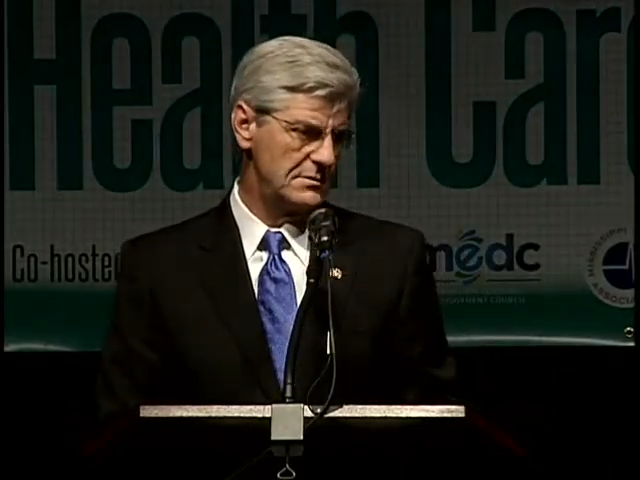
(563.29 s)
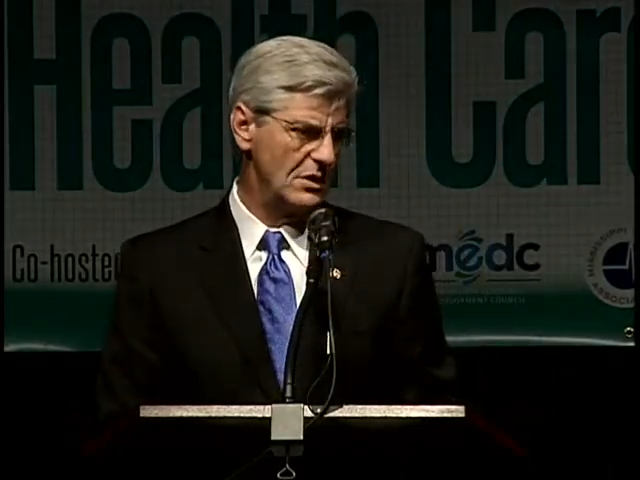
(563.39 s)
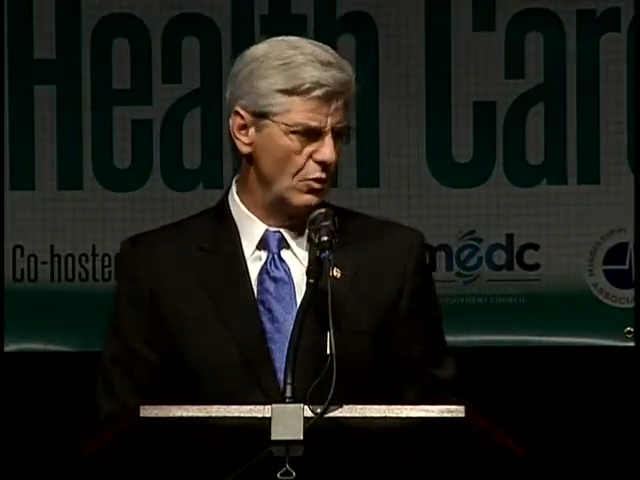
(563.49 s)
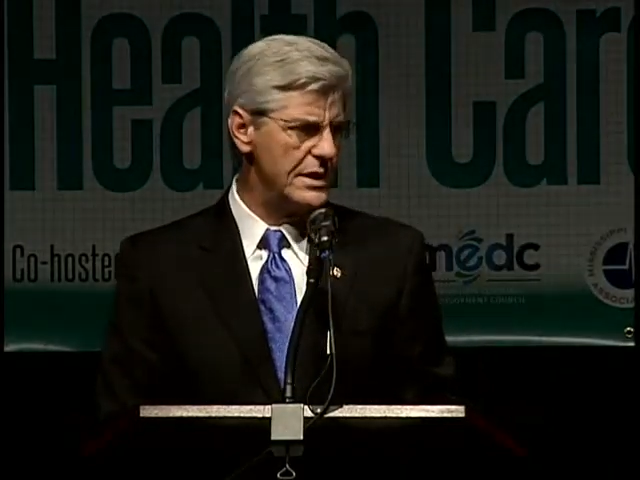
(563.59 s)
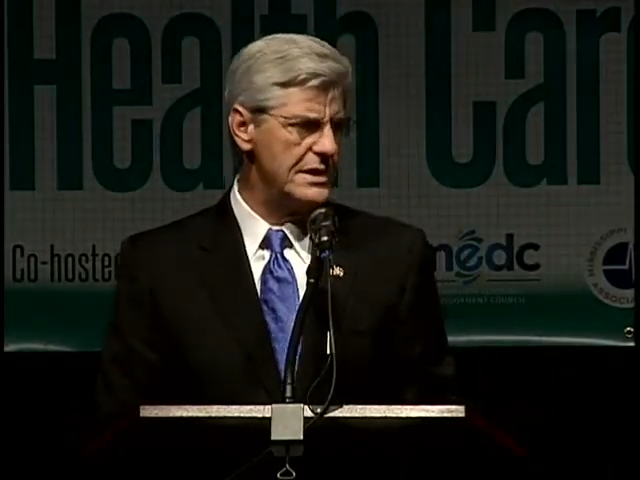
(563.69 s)

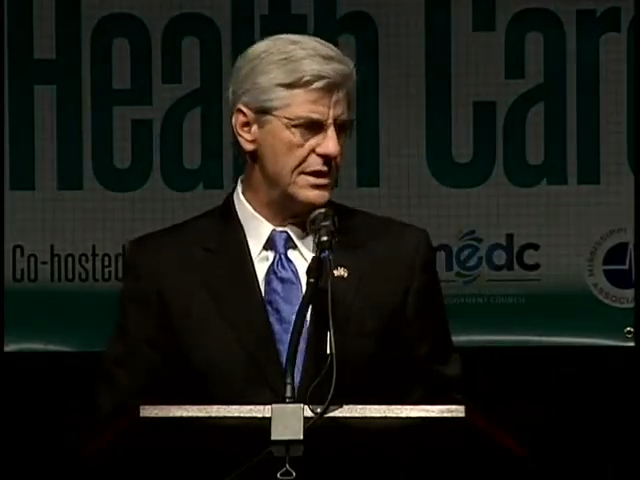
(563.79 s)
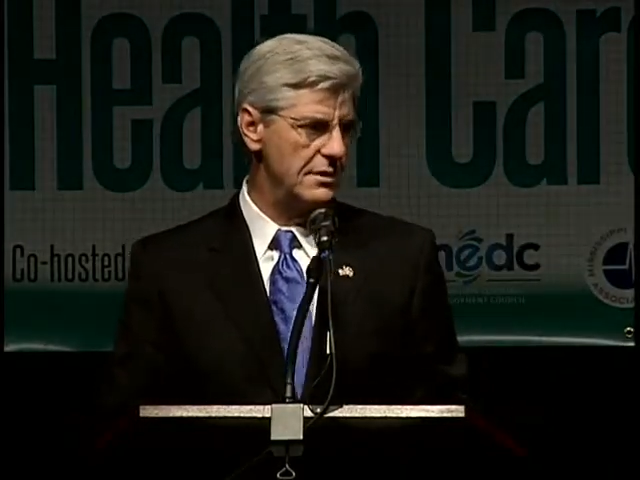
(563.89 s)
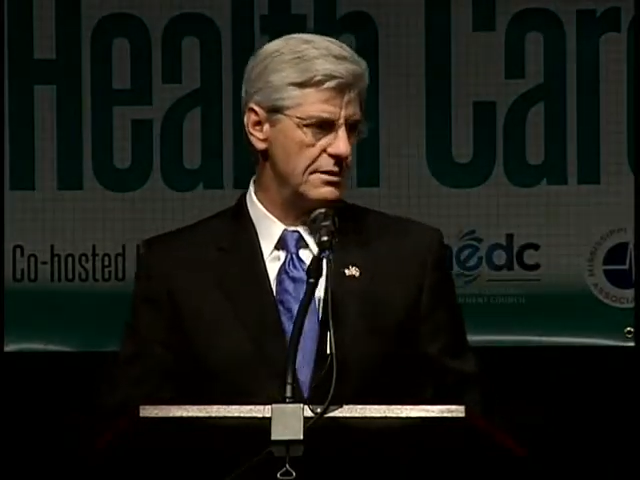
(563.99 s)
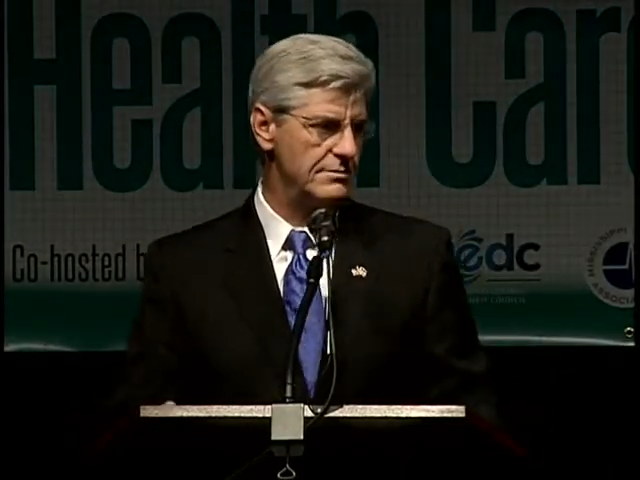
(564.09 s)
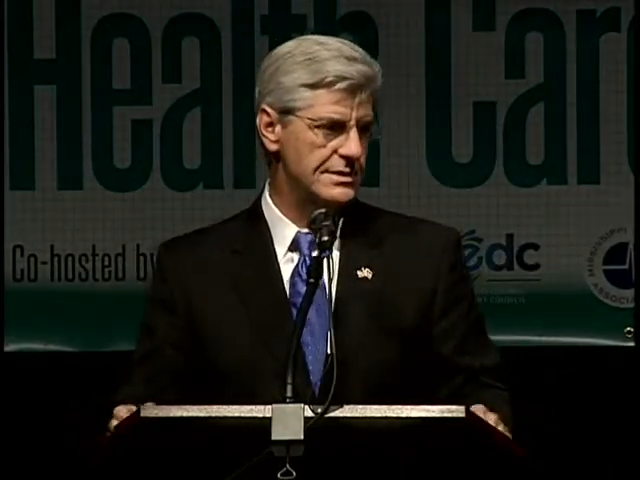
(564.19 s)
We
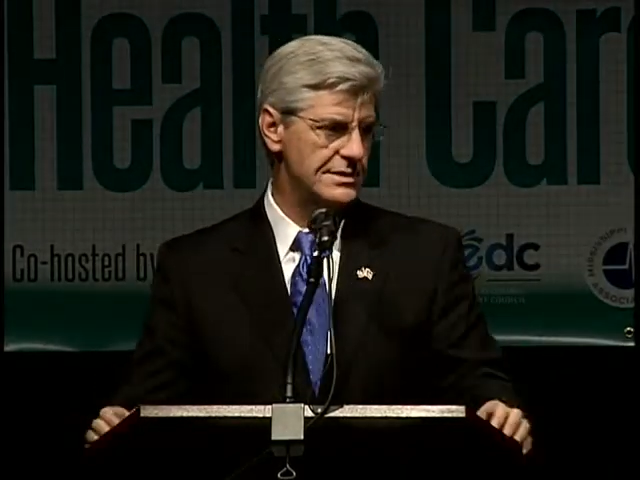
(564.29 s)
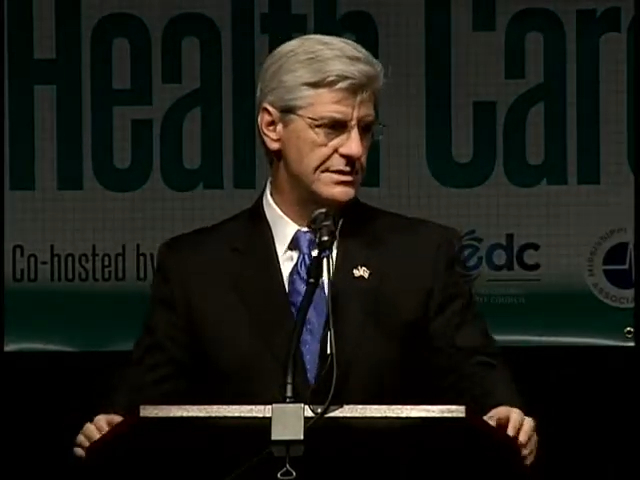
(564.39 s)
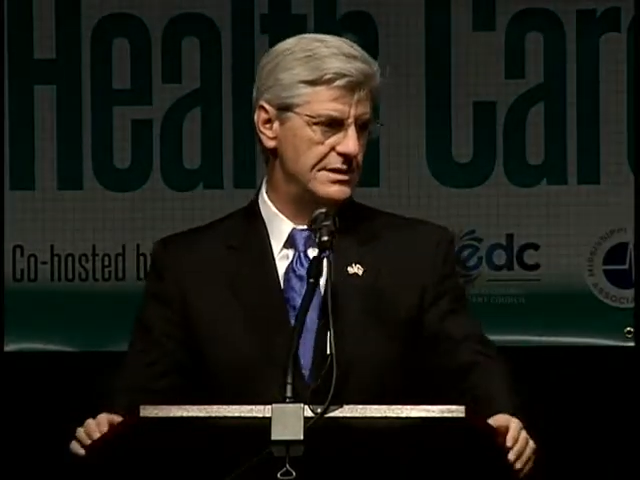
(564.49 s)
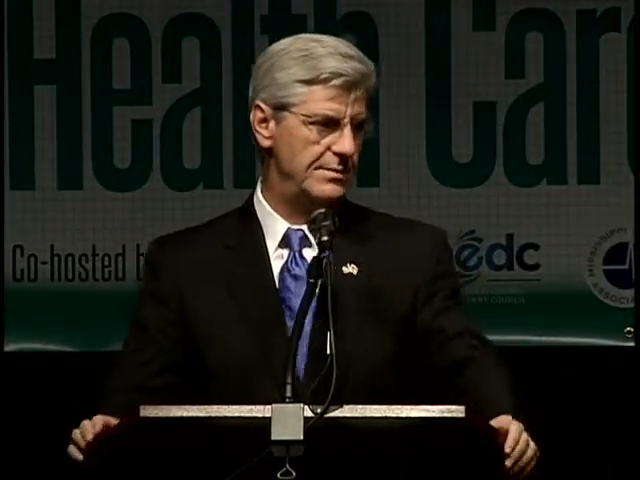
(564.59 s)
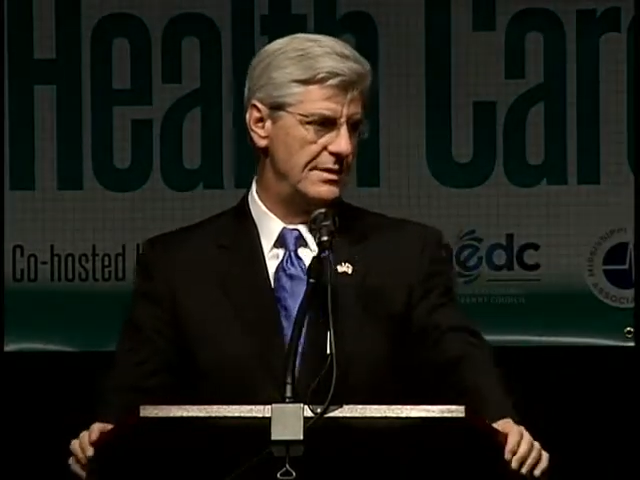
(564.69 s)
here in
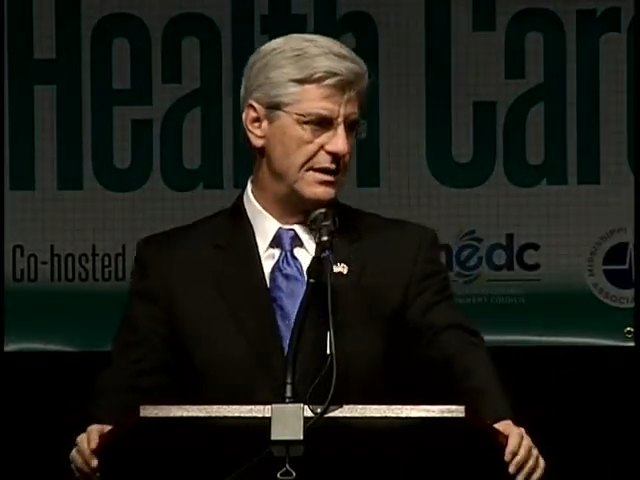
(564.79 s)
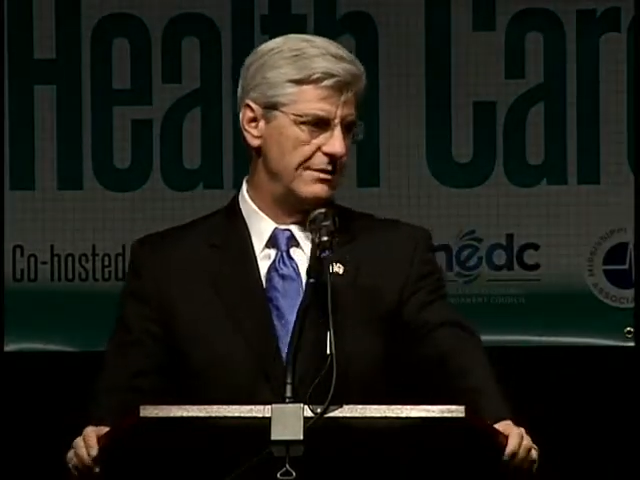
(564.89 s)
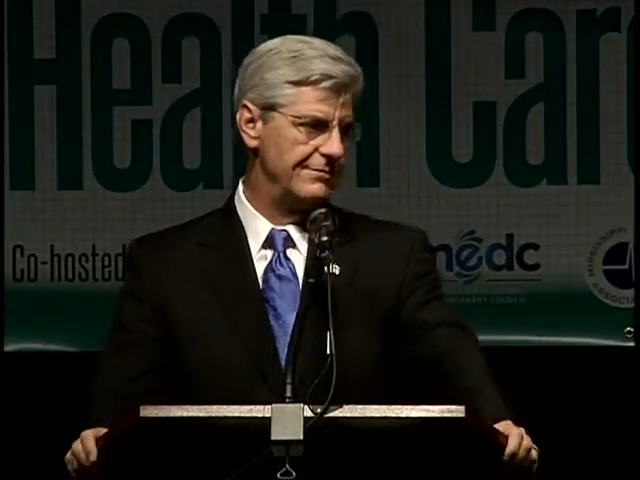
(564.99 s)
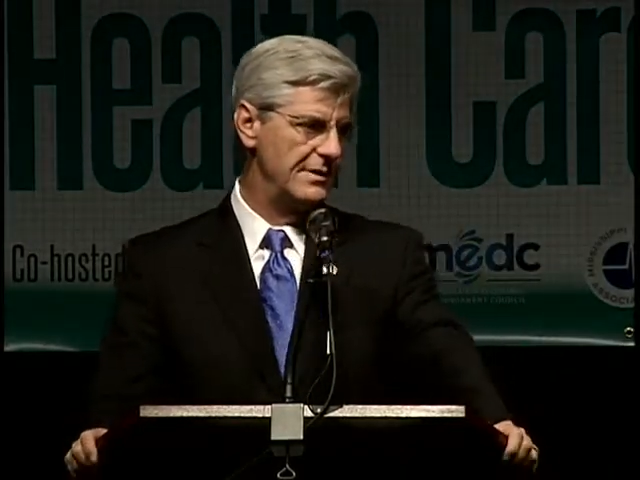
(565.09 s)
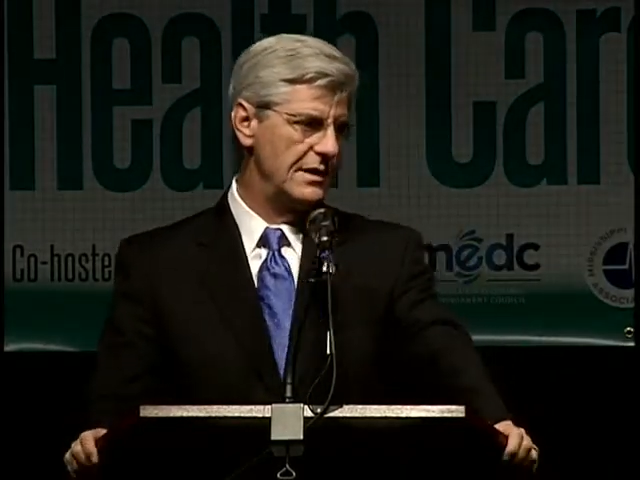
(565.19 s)
Mississippi have
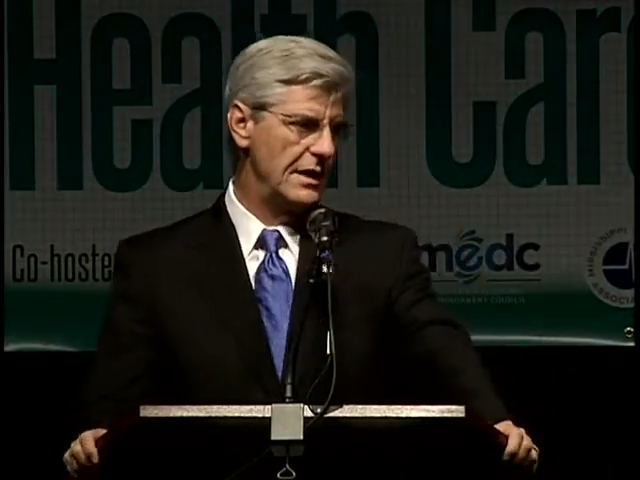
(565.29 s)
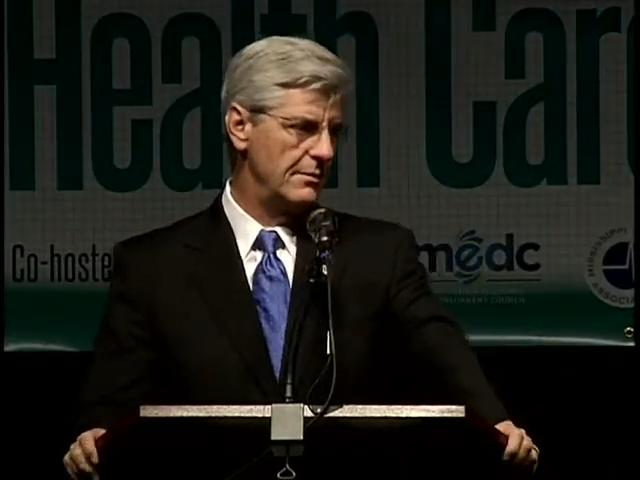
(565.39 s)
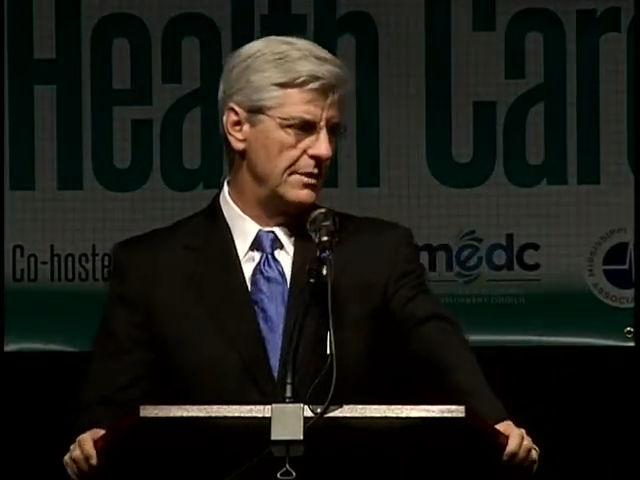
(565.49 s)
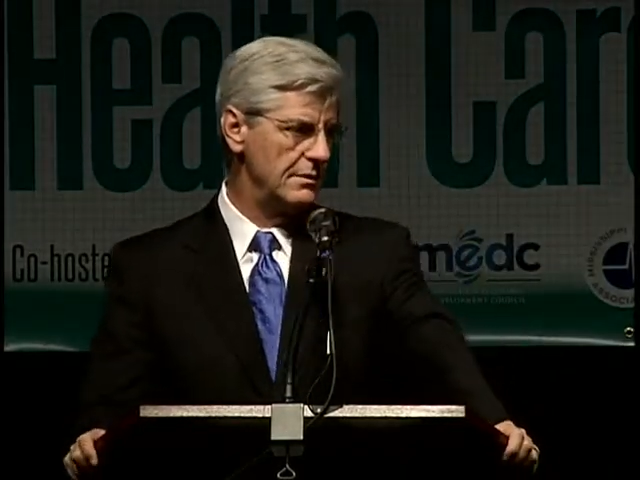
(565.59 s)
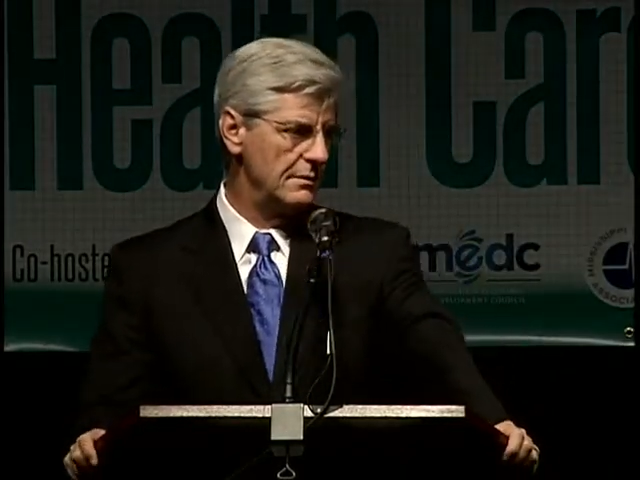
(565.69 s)
phenomenal